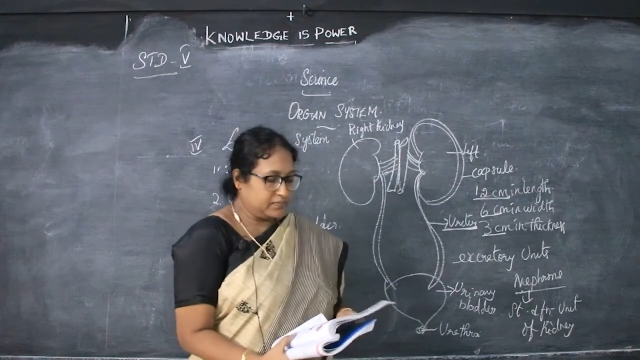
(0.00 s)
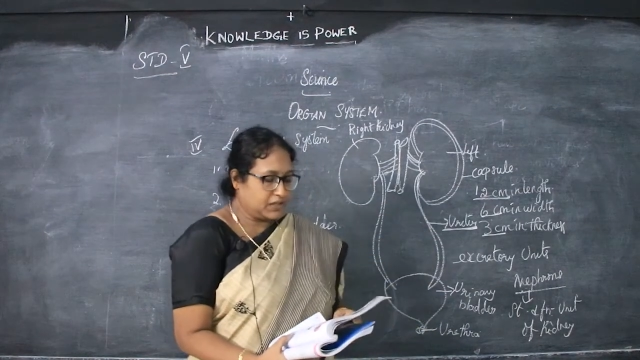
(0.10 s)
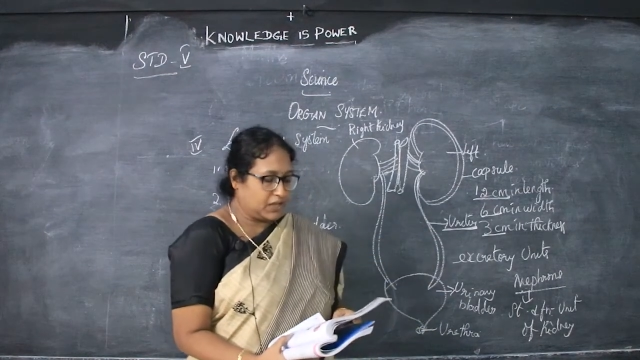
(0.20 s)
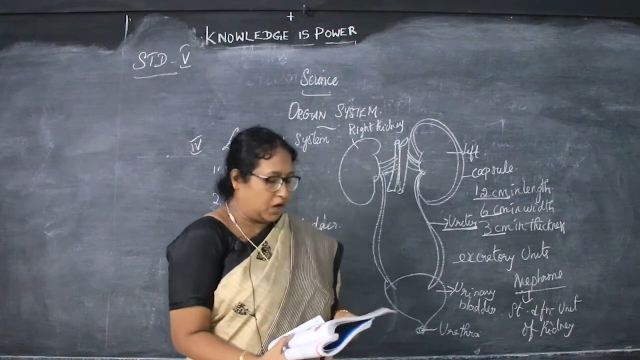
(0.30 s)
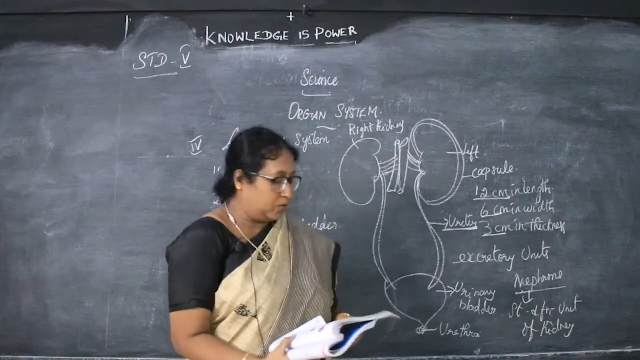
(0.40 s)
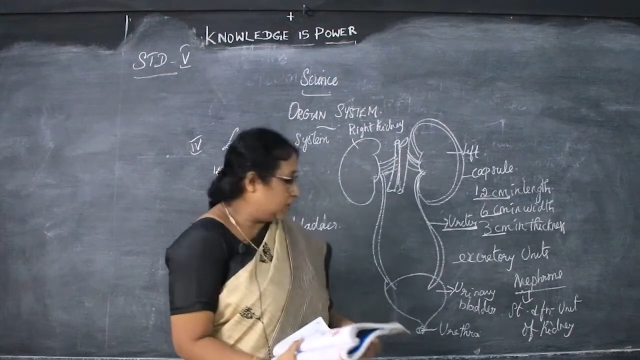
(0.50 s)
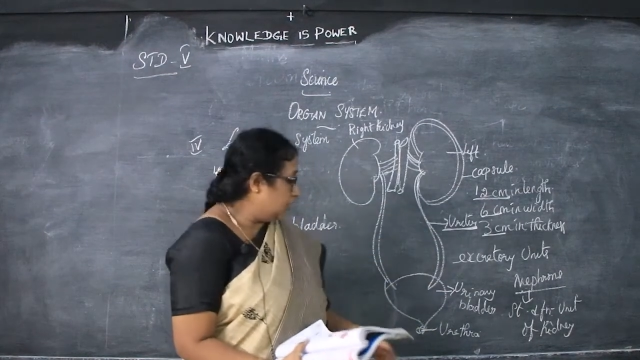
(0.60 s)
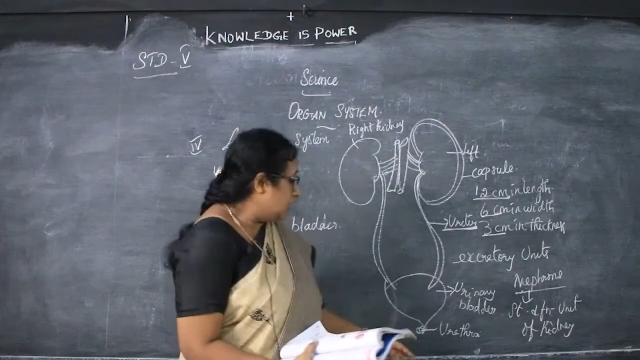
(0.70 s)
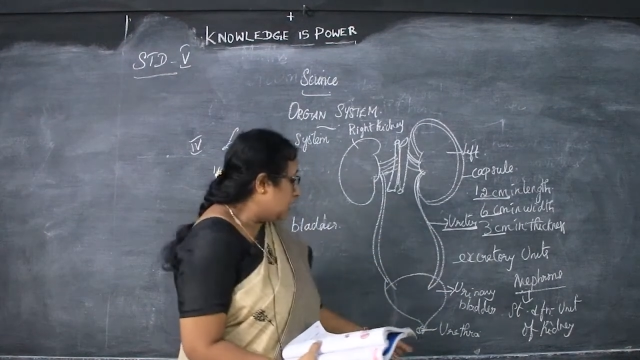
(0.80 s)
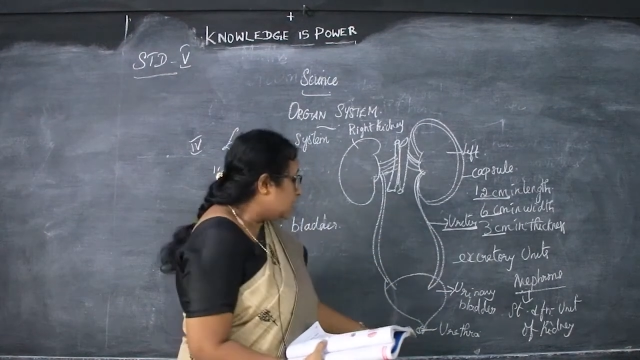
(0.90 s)
Now
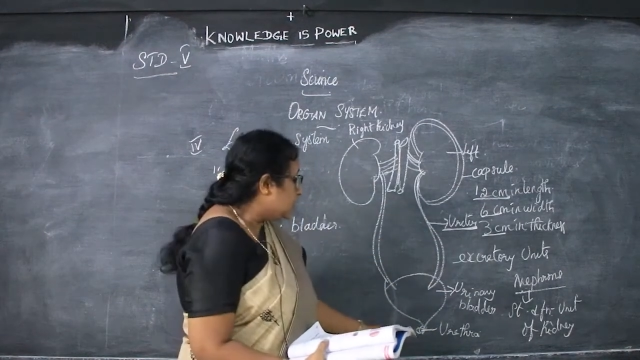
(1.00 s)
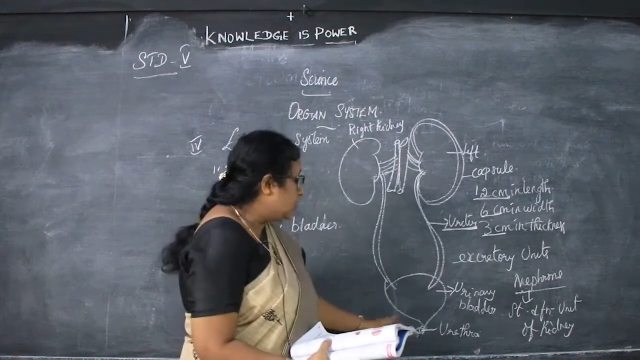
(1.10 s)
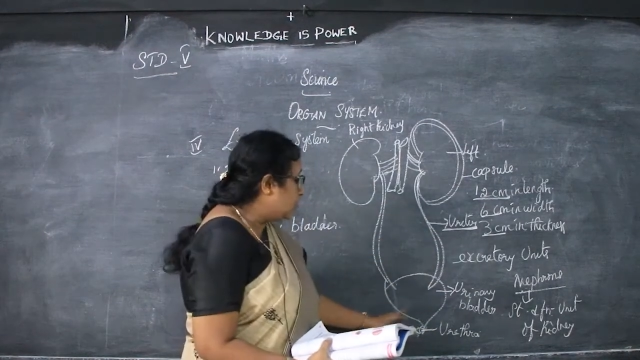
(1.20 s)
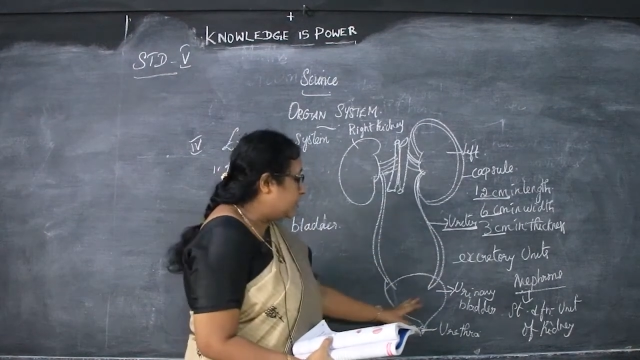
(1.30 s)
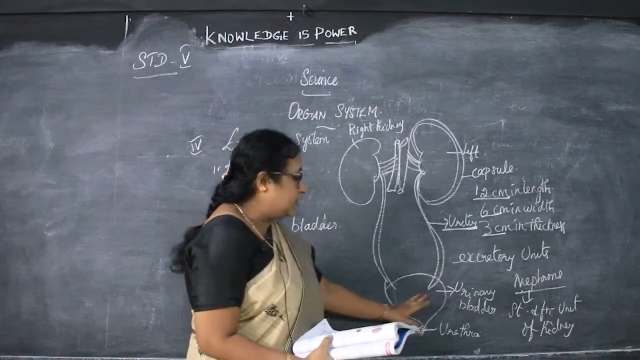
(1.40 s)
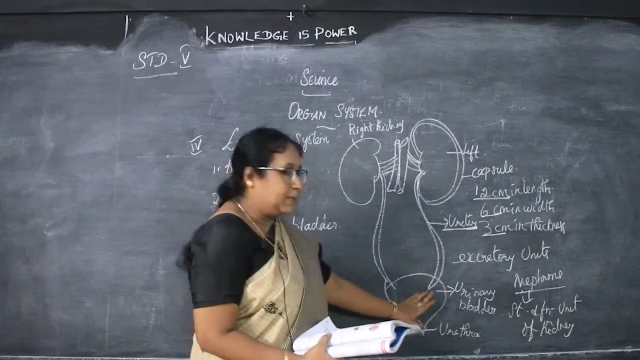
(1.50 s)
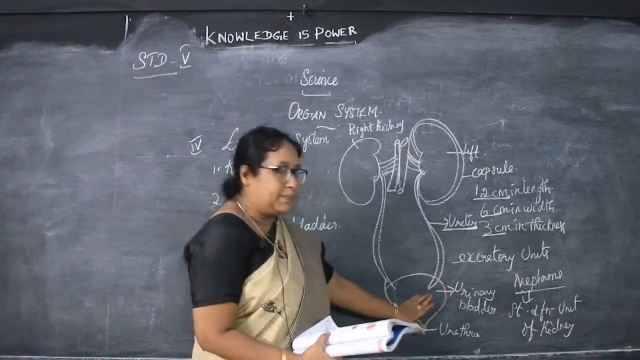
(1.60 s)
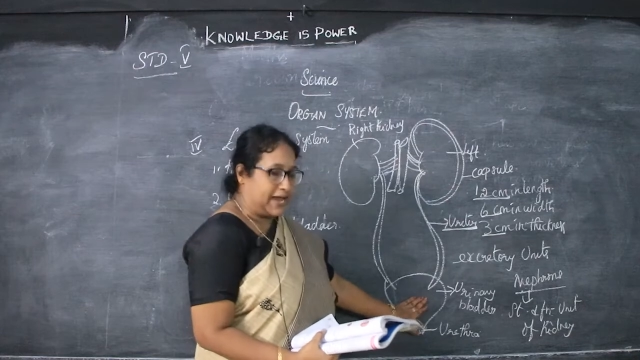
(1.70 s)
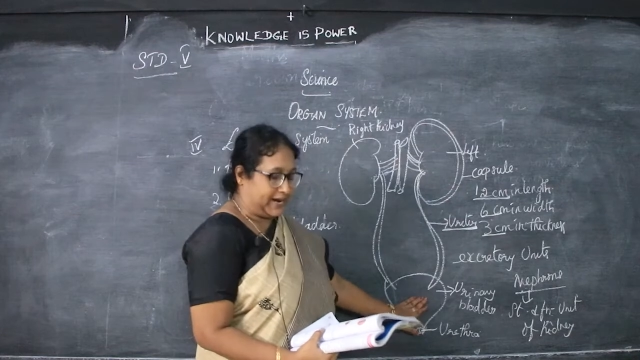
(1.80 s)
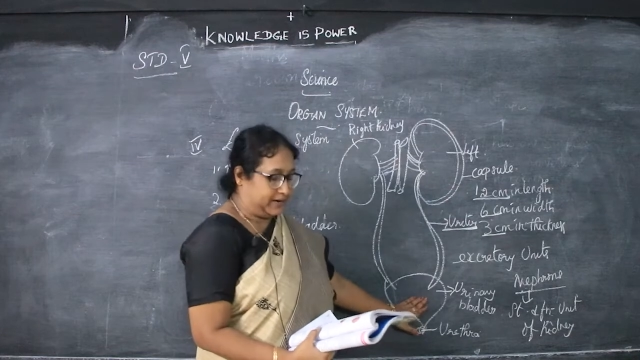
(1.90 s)
urinary
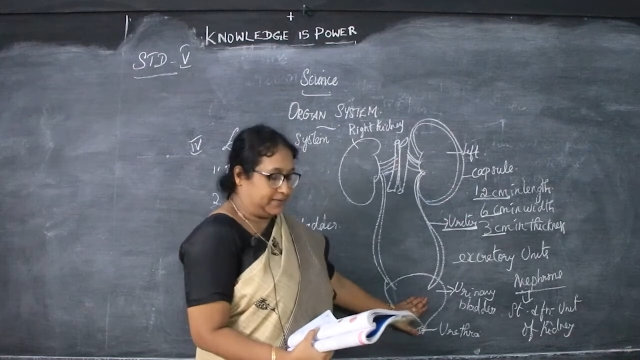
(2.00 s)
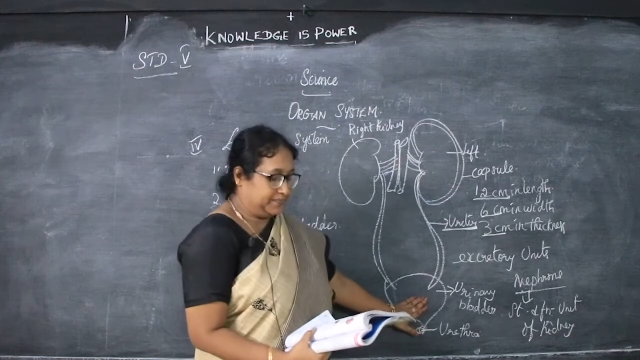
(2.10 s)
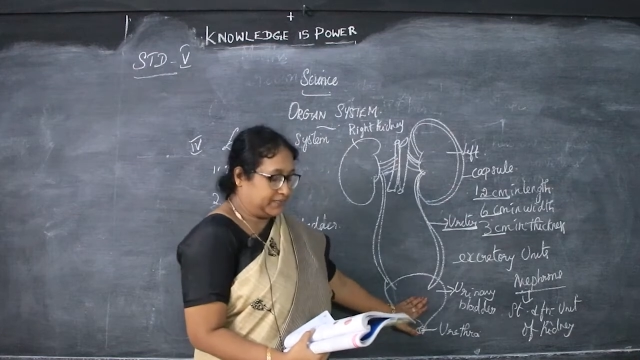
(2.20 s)
bladder.